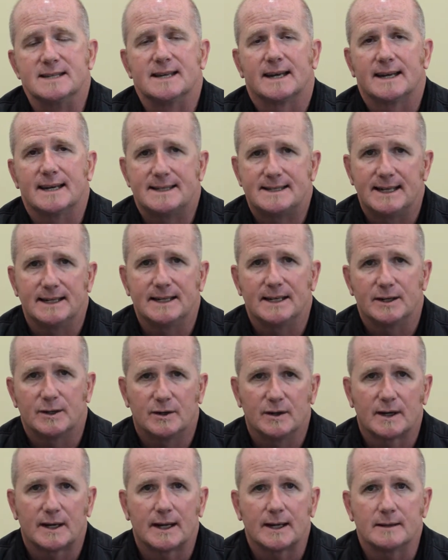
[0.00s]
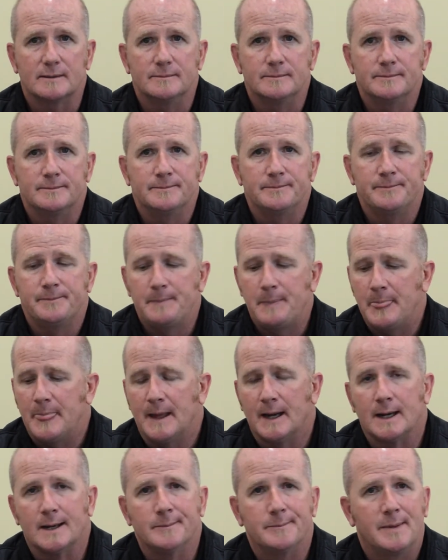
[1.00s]
unattended cooking.
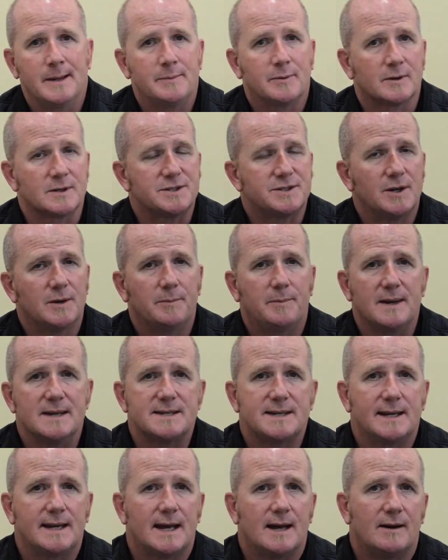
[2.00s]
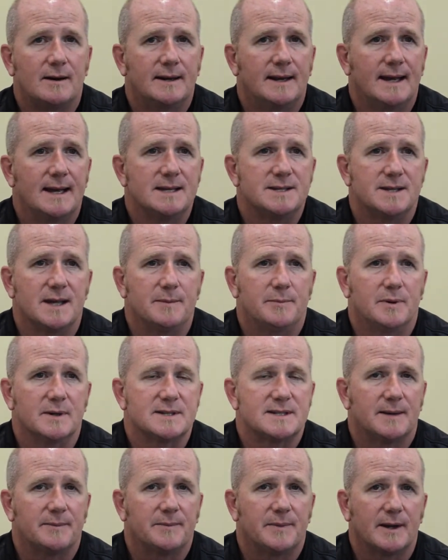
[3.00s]
People are so busy nowadays, they
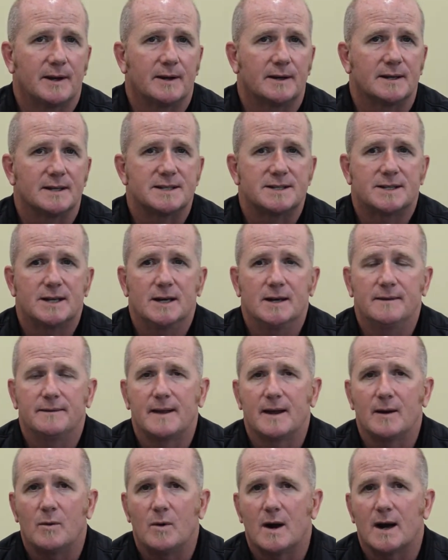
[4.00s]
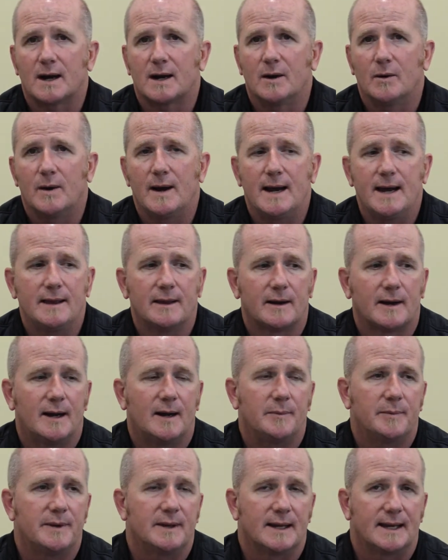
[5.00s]
put something on the stove, they walk away, they're
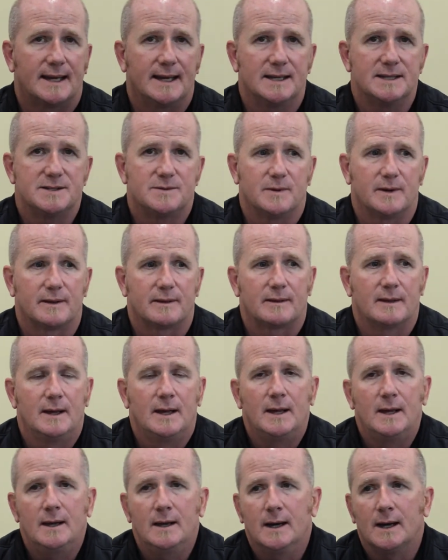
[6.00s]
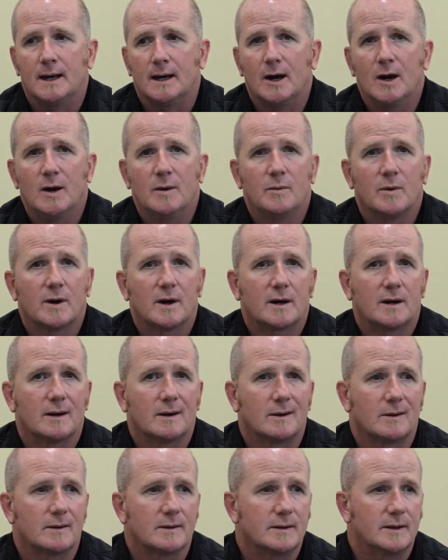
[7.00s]
helping the kids with homework,
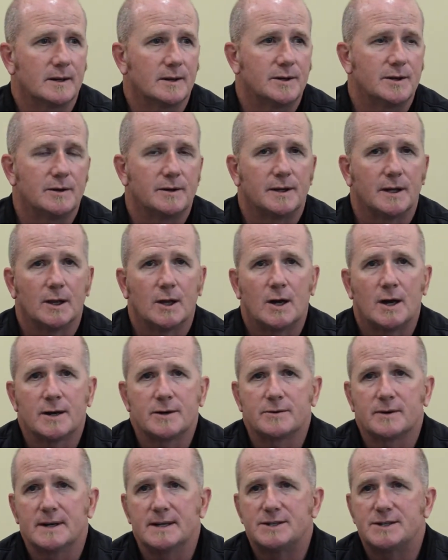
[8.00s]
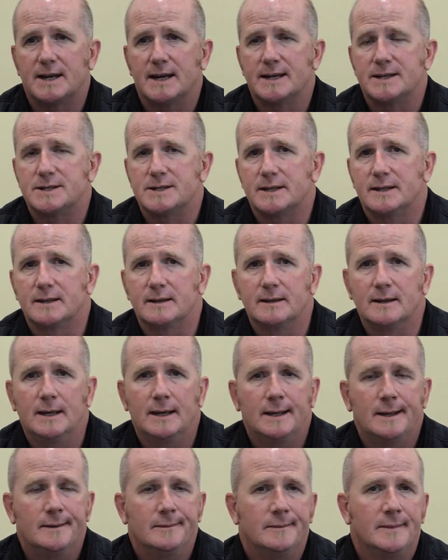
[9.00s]
or they're doing the laundry, changing,
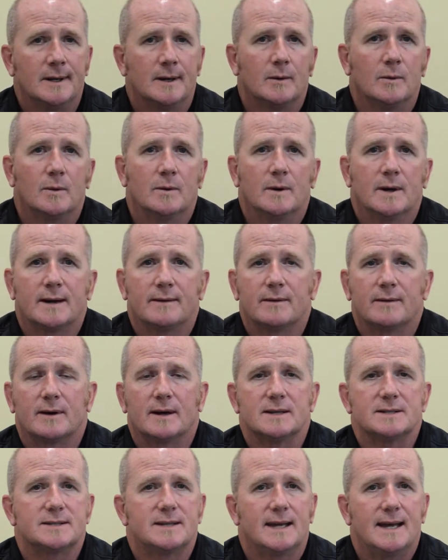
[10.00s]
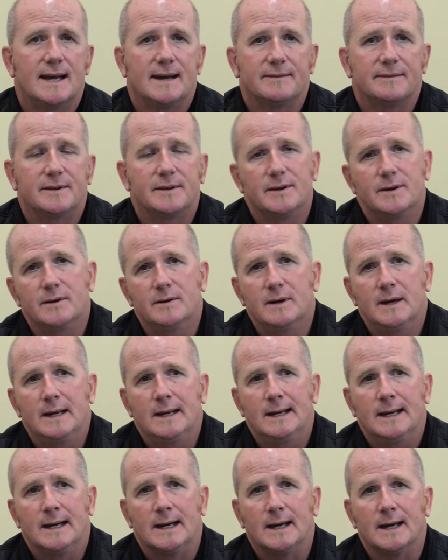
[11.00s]
whatever else they have to do,
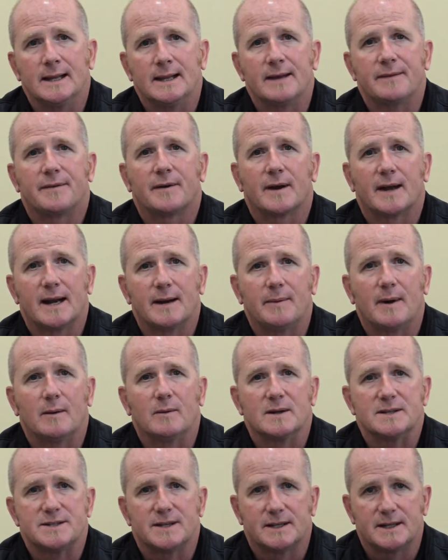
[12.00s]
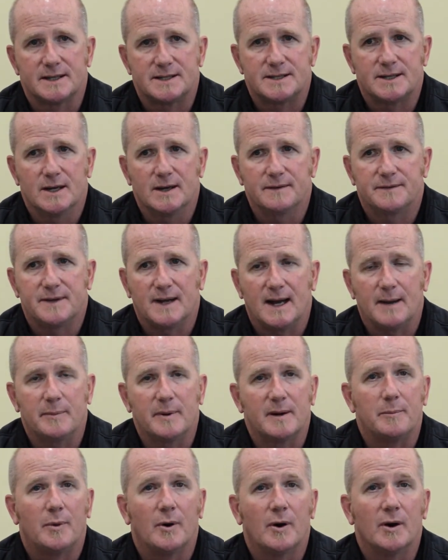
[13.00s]
and they forget about what's on the
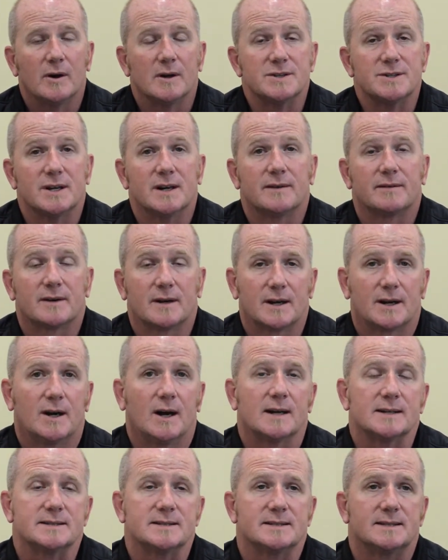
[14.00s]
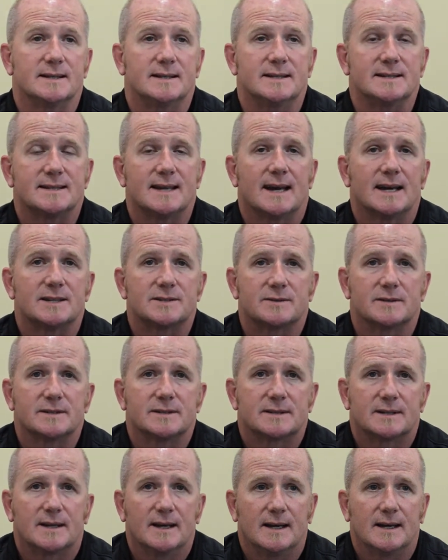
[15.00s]
stovetop, and it boils over and it causes a
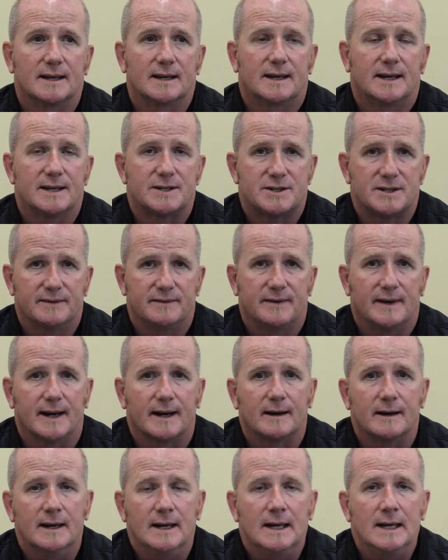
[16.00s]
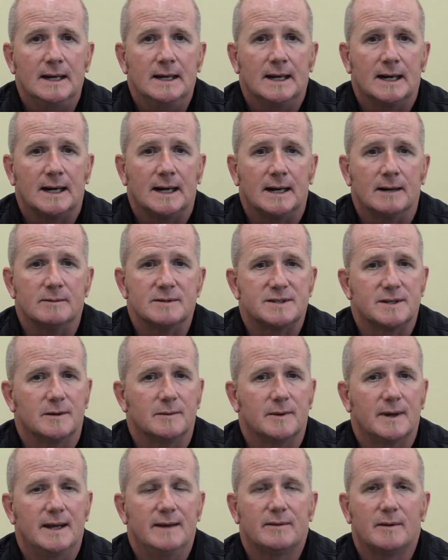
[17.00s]
disastrous kitchen fire.
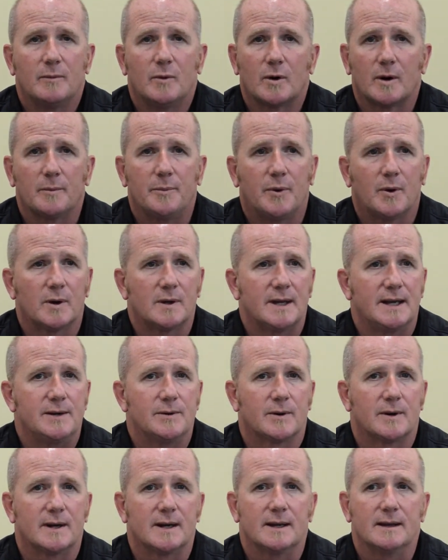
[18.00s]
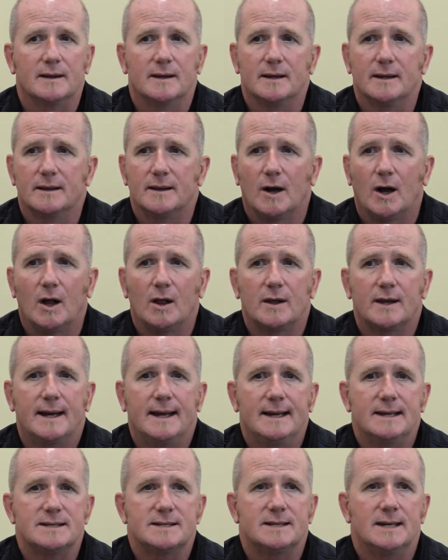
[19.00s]
So even more importantly, during the
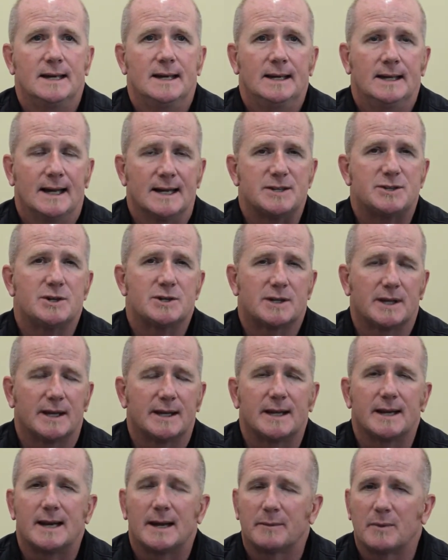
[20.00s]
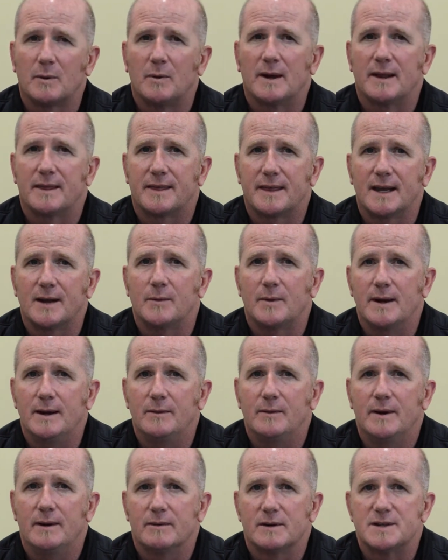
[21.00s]
holidays, that's usually the number one thing
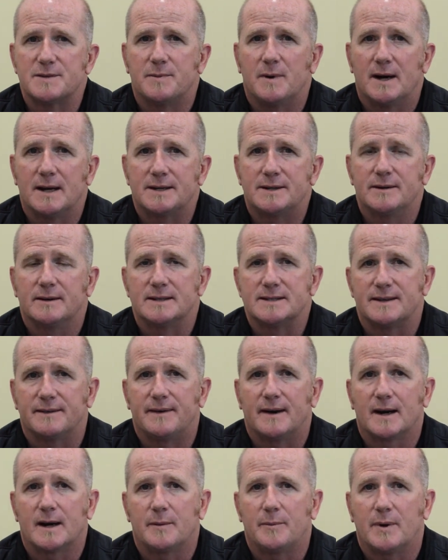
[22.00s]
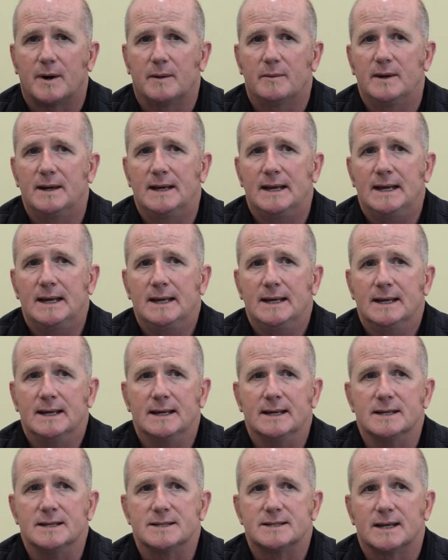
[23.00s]
we respond to as a fire department
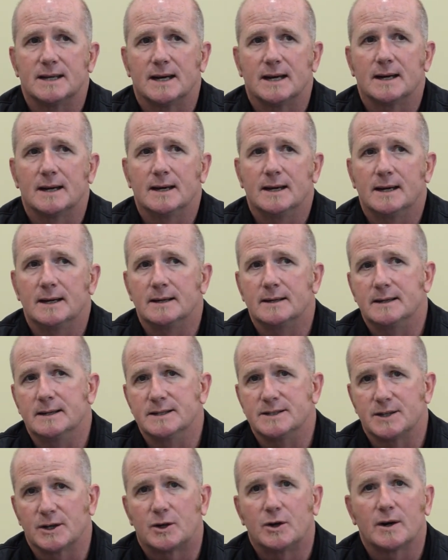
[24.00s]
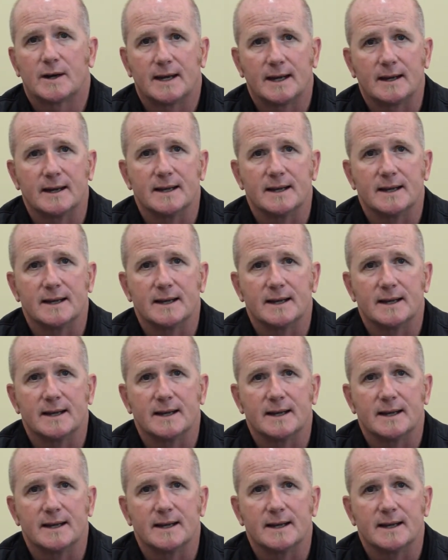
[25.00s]
is a cooking